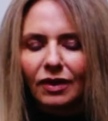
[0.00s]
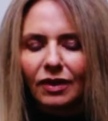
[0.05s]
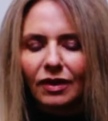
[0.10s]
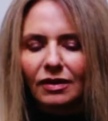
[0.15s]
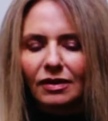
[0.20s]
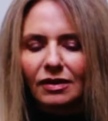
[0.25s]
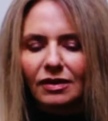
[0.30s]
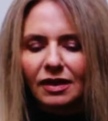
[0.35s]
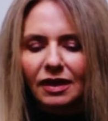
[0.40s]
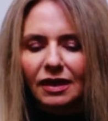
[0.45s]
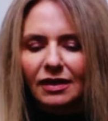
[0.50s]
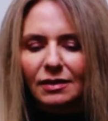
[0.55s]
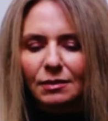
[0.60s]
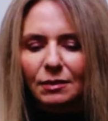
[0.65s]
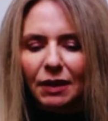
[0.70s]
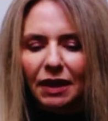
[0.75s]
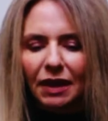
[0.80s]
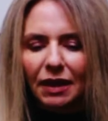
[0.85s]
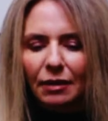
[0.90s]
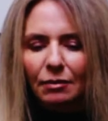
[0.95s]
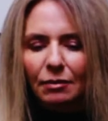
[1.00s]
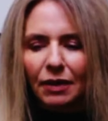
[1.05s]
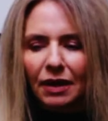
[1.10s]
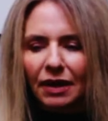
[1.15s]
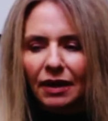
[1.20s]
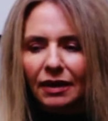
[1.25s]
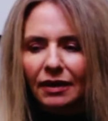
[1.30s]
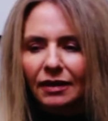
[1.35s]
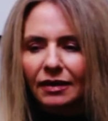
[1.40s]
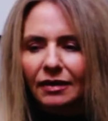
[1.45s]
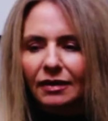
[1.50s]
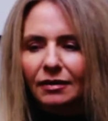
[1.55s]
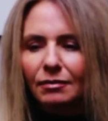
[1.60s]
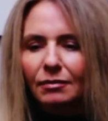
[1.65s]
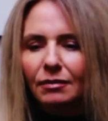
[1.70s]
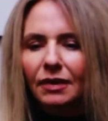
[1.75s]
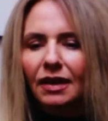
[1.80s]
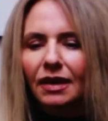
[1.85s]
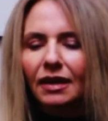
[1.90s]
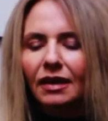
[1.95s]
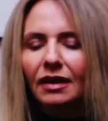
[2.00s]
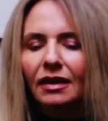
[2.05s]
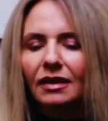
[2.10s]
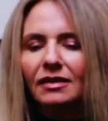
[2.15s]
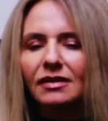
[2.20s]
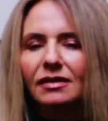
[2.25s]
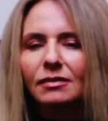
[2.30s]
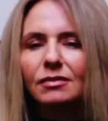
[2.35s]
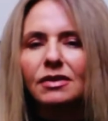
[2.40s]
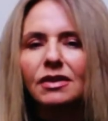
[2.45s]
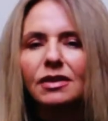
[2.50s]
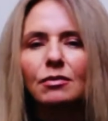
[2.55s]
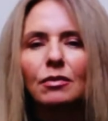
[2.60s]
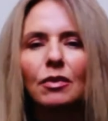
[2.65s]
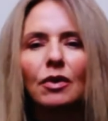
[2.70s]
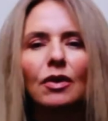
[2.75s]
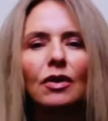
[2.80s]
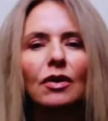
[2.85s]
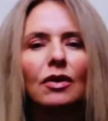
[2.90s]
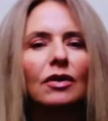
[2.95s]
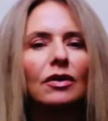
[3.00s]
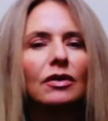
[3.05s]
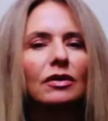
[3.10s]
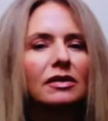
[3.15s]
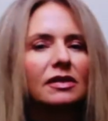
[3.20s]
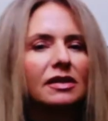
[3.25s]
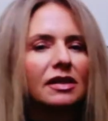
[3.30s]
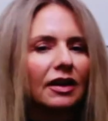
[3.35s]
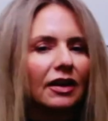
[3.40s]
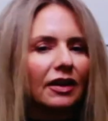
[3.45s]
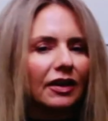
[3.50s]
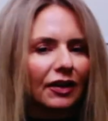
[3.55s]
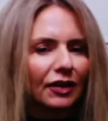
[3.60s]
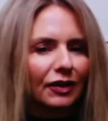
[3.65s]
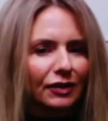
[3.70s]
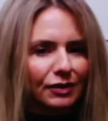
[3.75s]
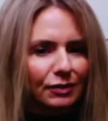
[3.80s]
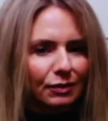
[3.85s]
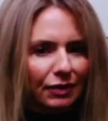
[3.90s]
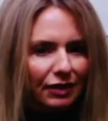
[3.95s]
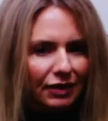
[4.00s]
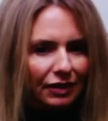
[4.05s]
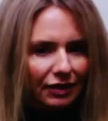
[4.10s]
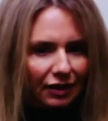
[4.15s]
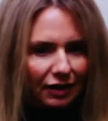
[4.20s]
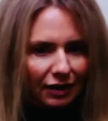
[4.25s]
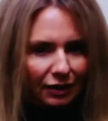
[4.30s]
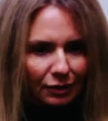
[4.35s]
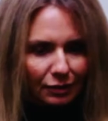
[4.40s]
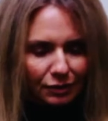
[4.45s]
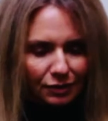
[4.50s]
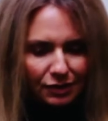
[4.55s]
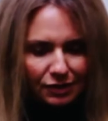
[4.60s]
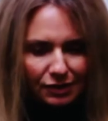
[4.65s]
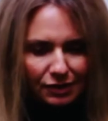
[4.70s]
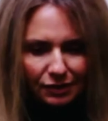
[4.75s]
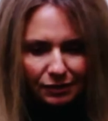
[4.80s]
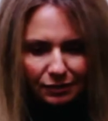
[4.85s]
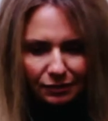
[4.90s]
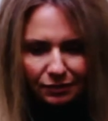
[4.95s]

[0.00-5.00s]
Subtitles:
So let's begin by making some small circles with the nose,